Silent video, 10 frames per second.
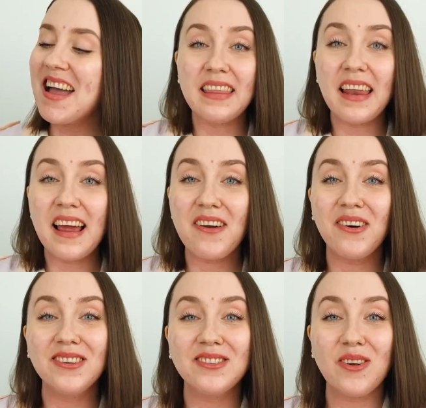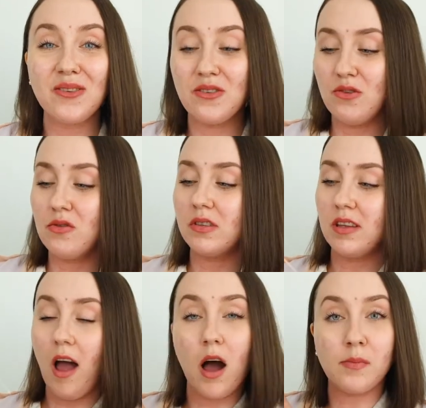Then I also used
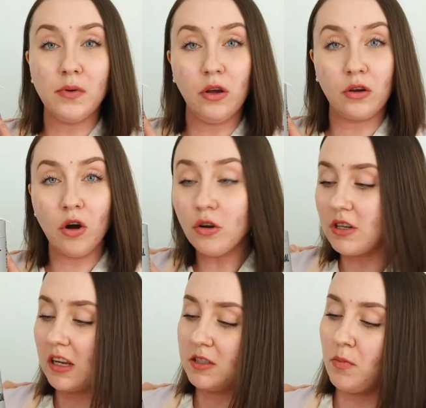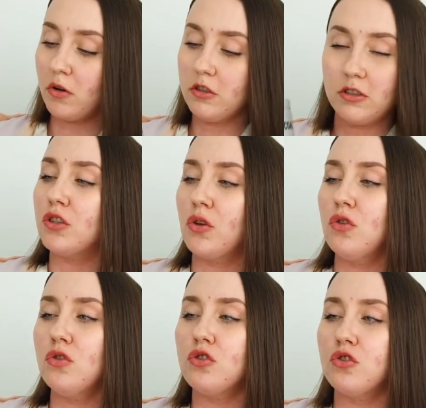up a cognac sponge, so
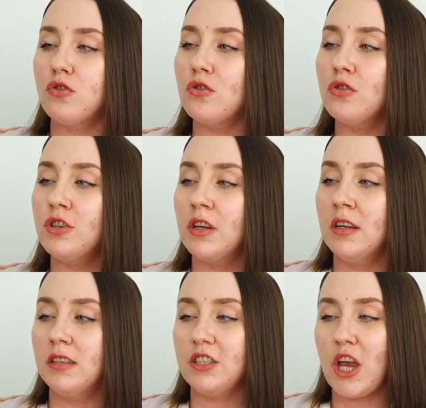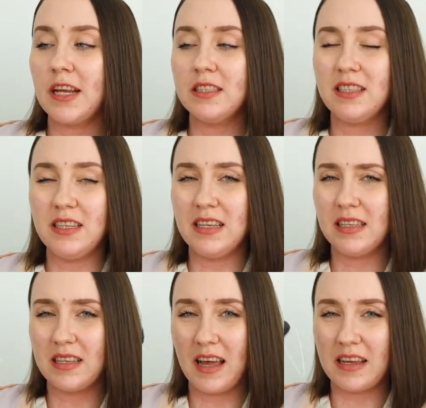you should change
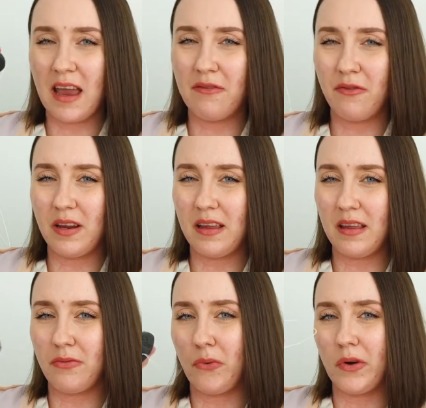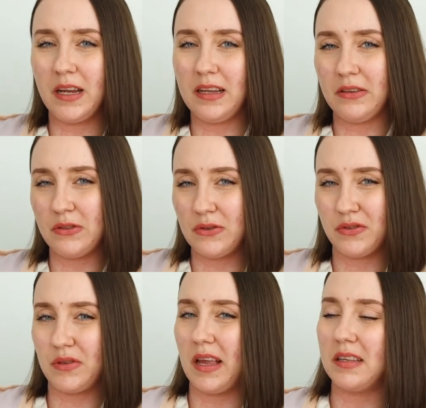these like every 3 to
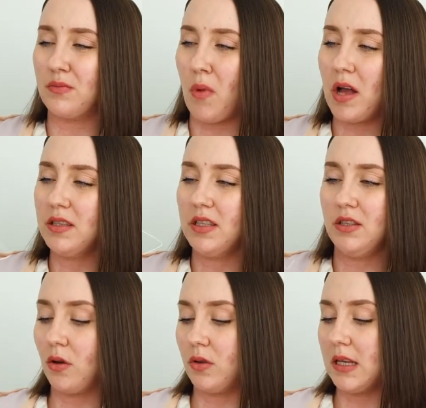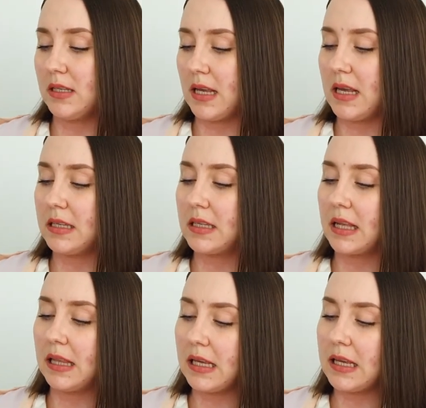6 months. So this is
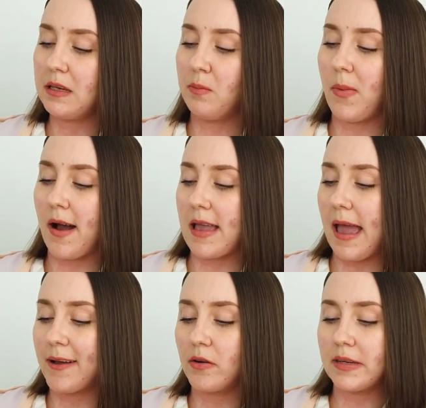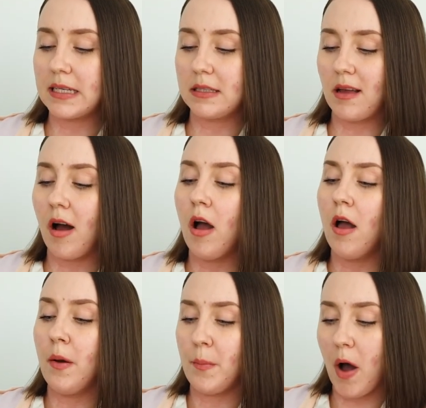Clean by Ecovista
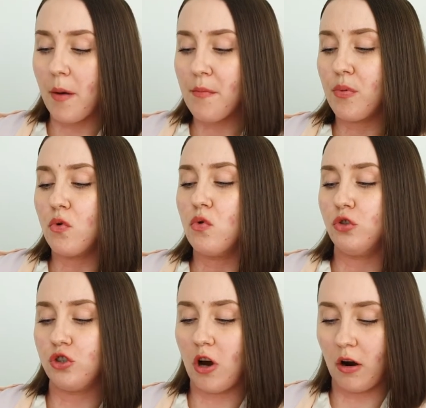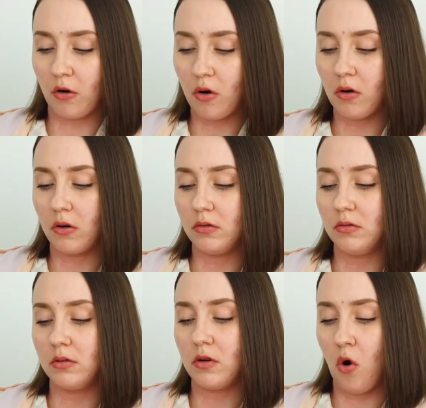bamboo
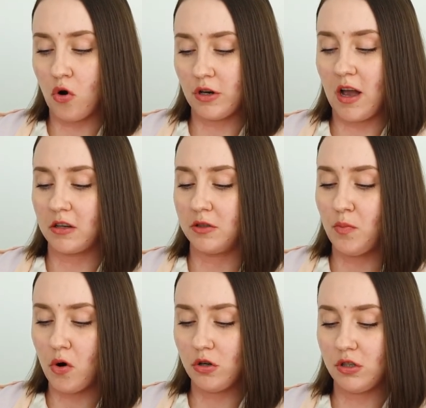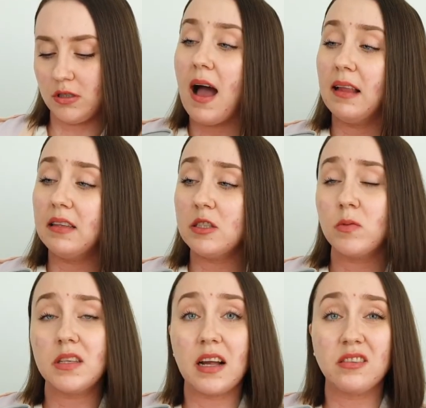charcoal cognac sponge, and this
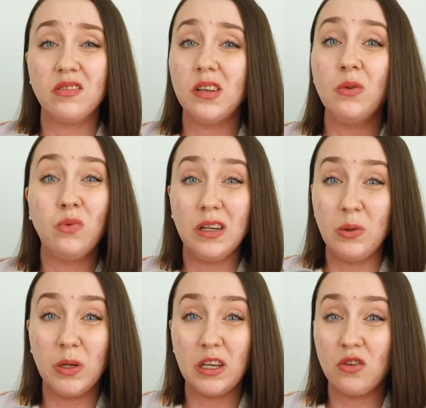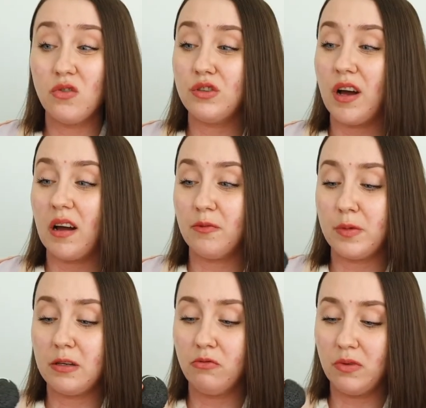was actually really good. I have
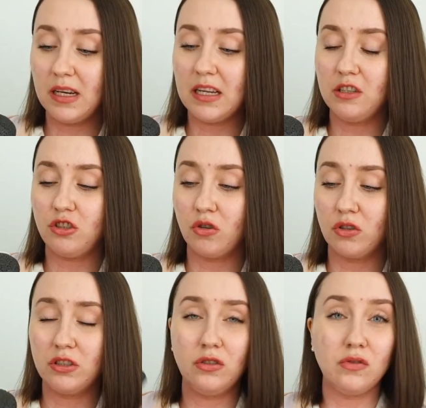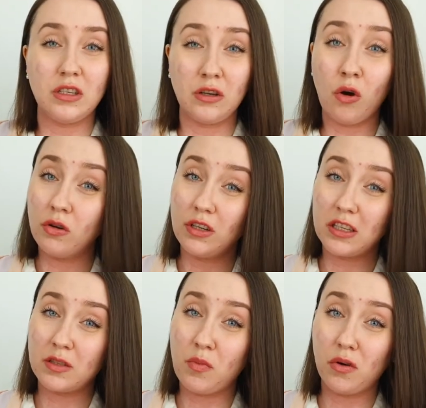been really enjoying using cognac
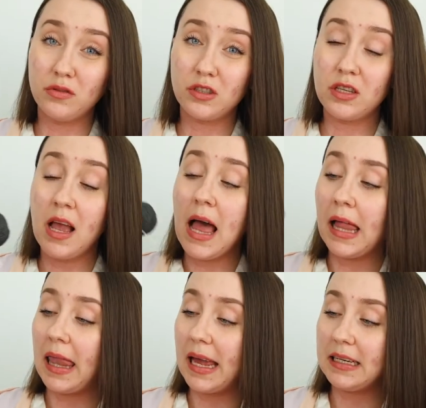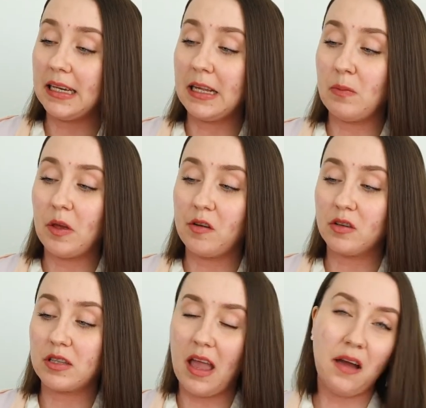sponge lately
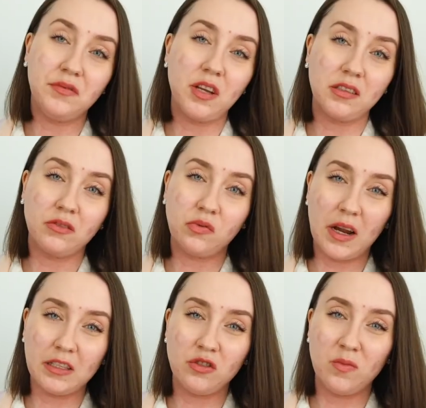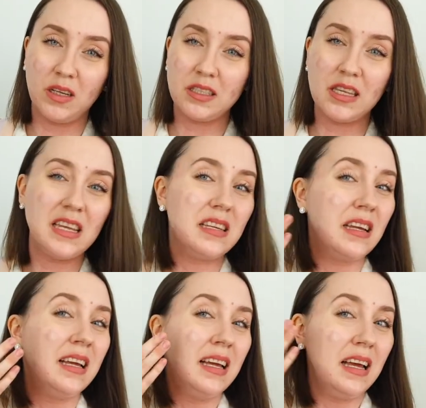because they have done great to my
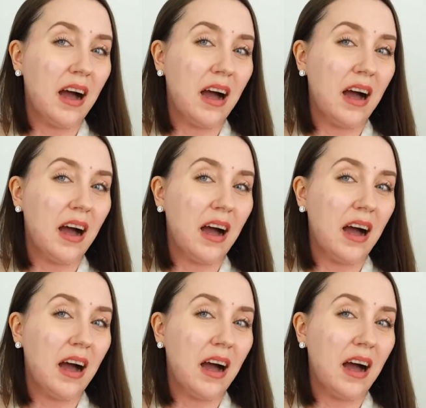skin.